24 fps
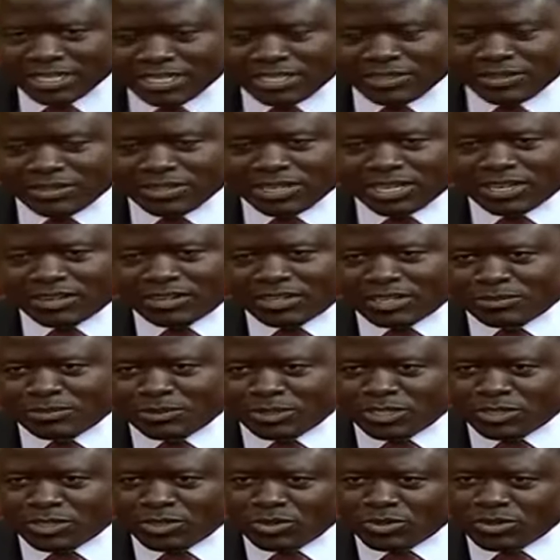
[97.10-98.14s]
did you hear Honourable
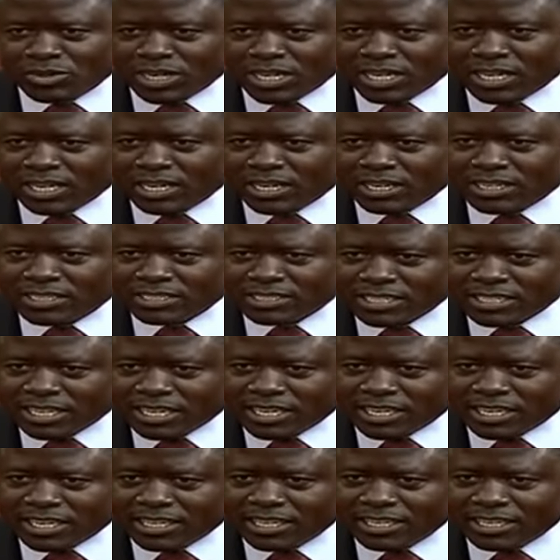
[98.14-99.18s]
Ichungwa
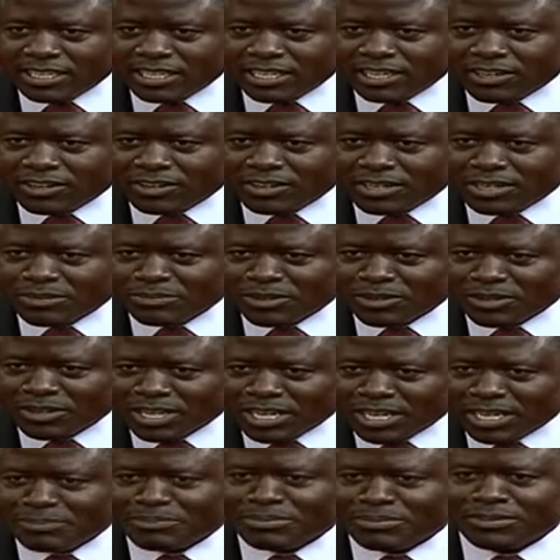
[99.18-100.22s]
say the Honourable
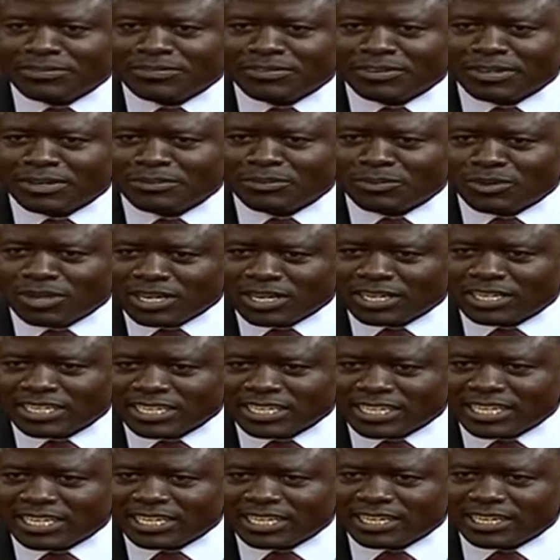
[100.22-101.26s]
MP for Emurua
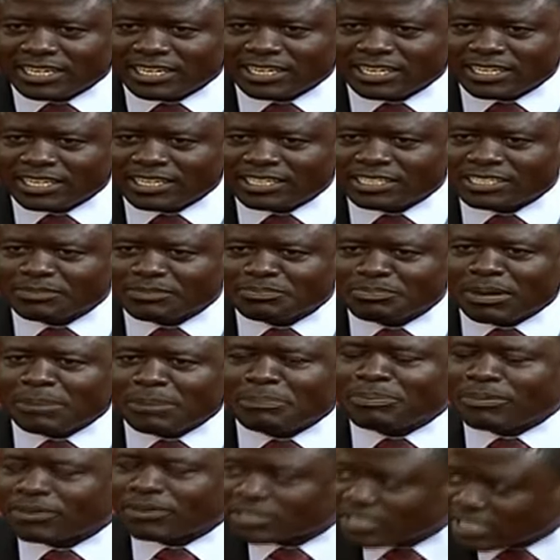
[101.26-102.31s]
Dikirr is
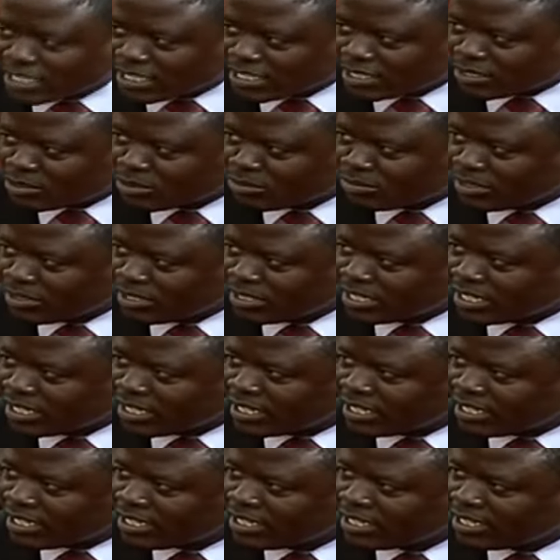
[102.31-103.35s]
purporting to be
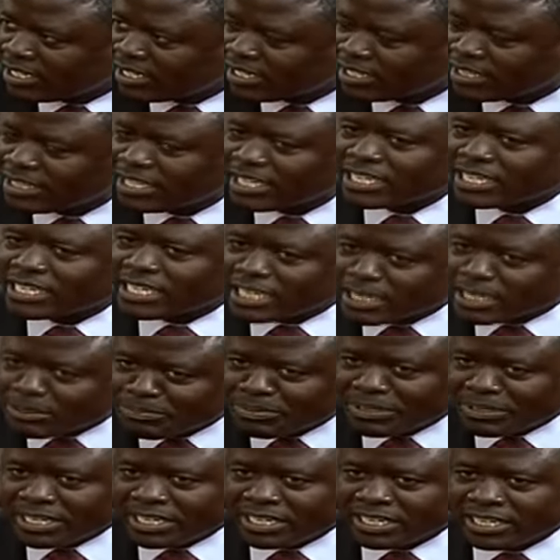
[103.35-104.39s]
the
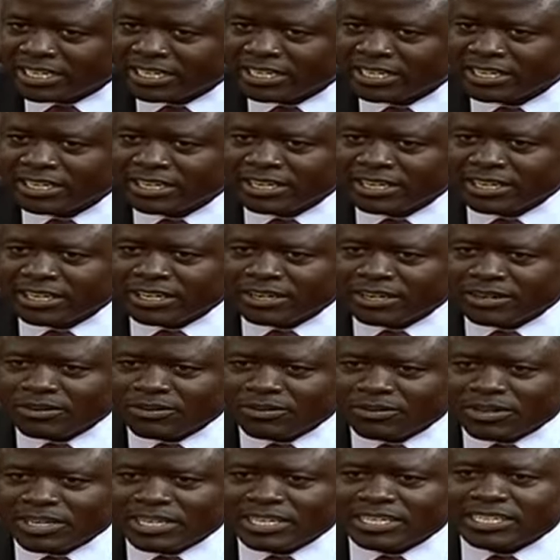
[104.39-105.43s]
kingpin?
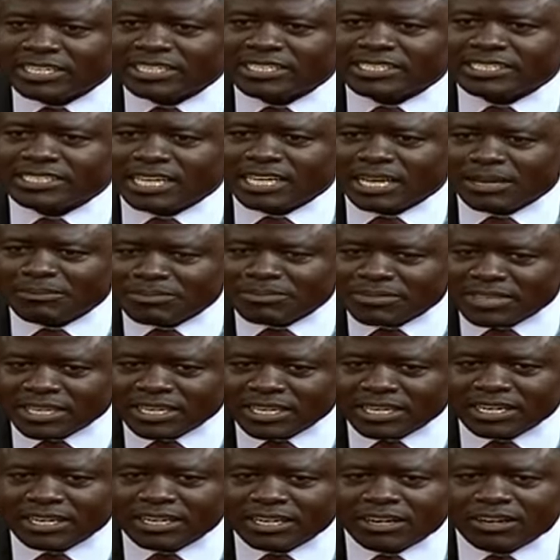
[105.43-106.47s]
When it is
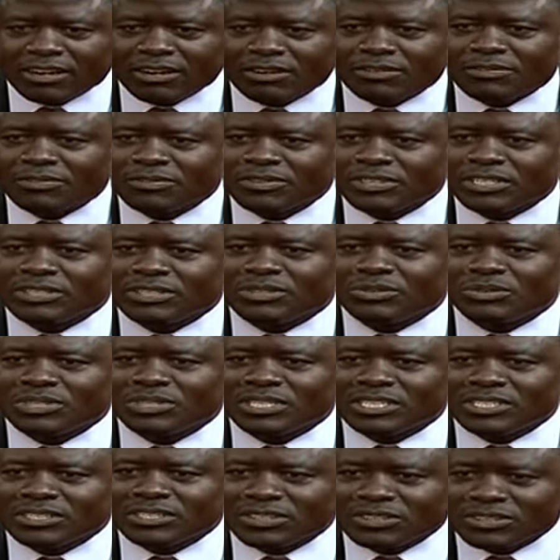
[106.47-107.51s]
something of which
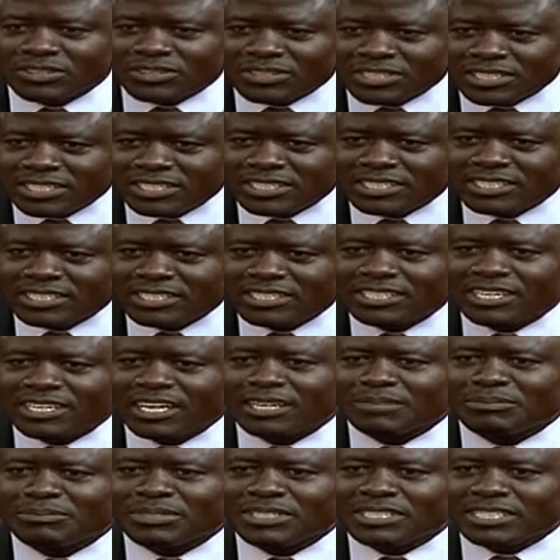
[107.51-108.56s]
judicial notice
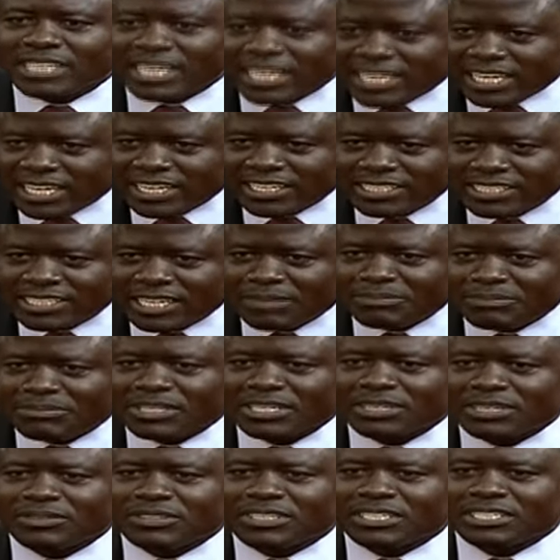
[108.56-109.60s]
can be taken,
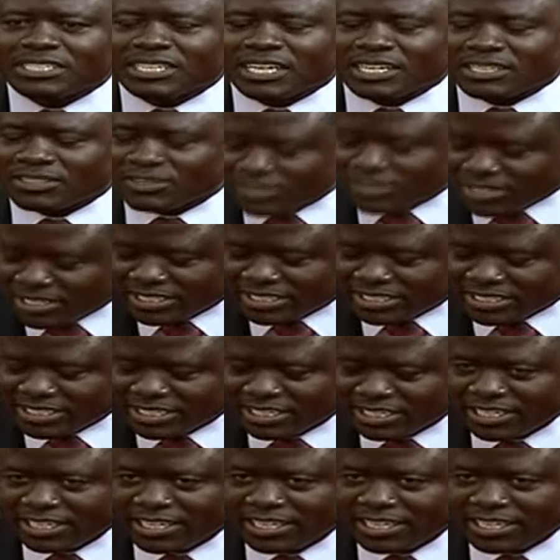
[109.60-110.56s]
something which is acknowledged,